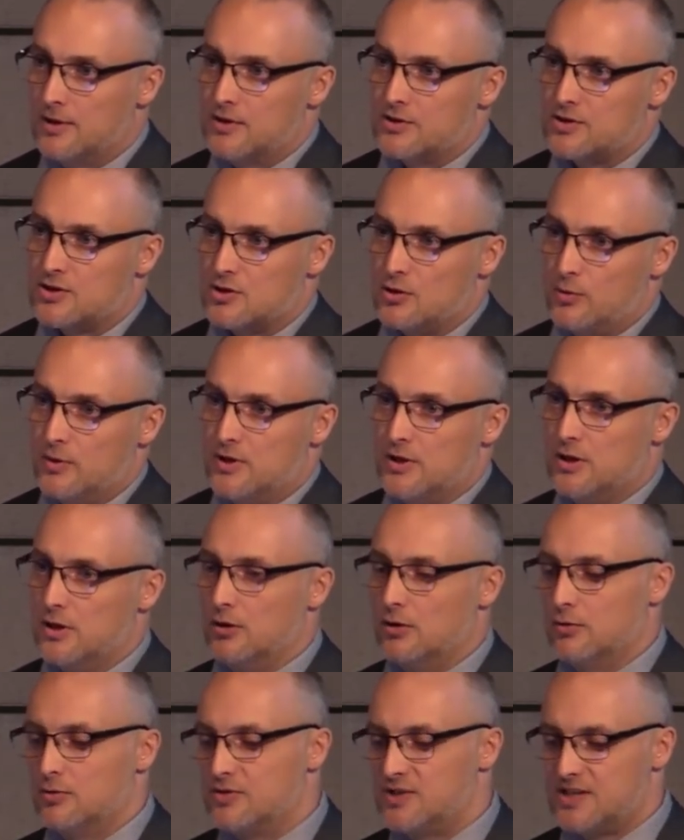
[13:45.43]
So when
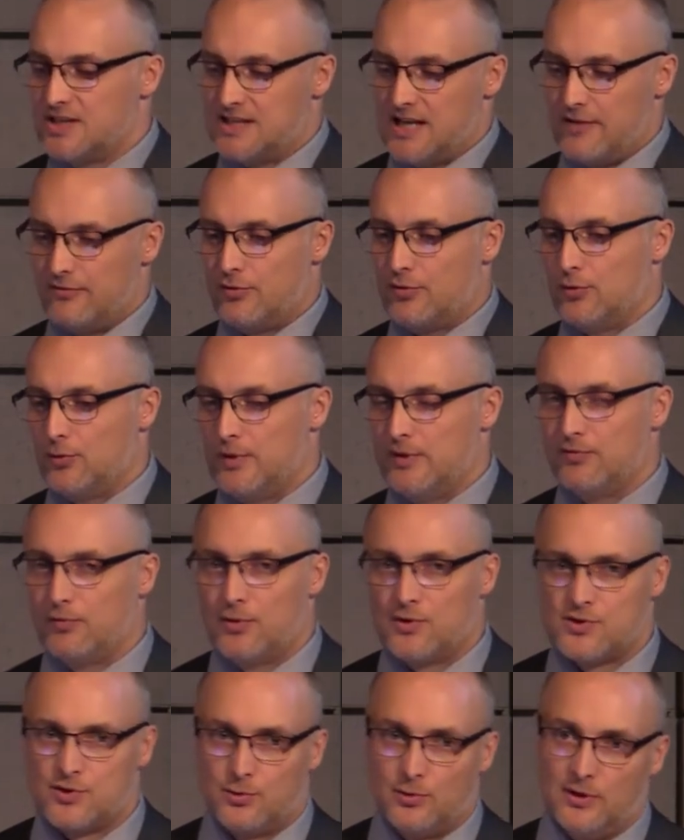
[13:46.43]
you sever the
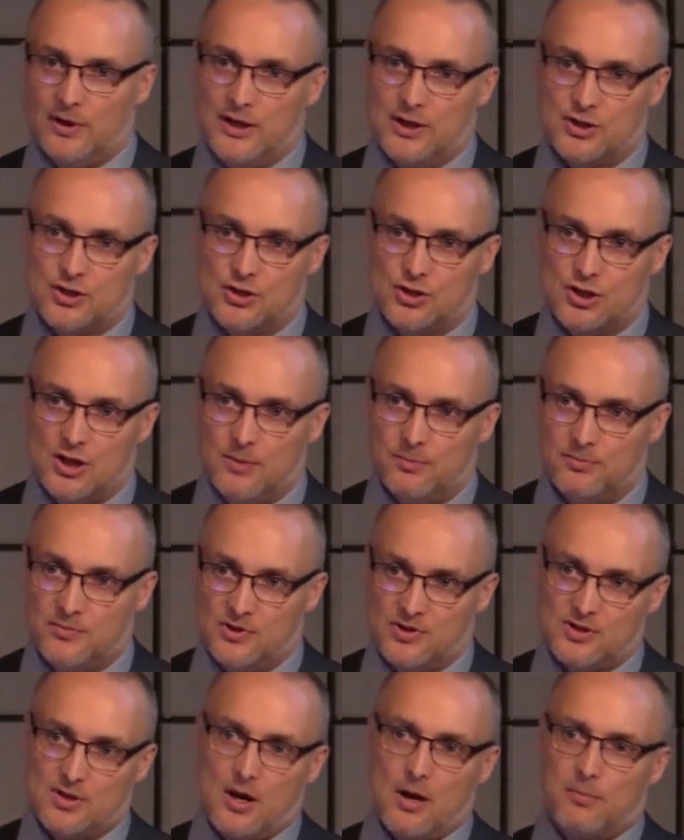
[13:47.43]
reinforcer relationship, you
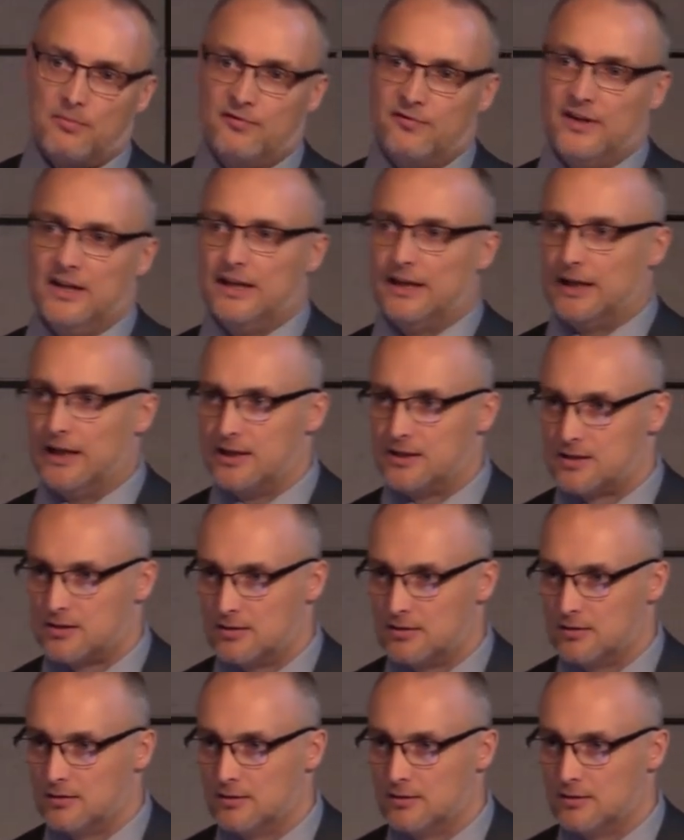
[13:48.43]
stop feeding it,